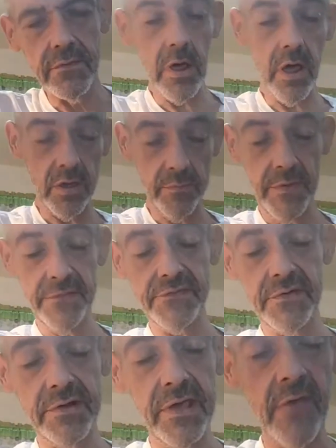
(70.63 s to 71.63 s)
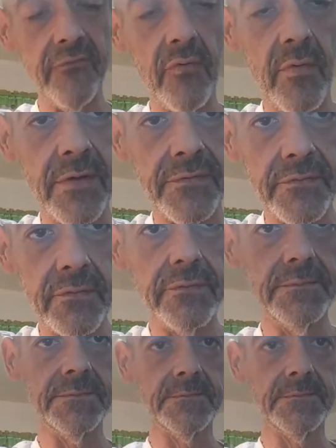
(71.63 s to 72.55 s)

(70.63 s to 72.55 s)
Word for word: like basically everyone do.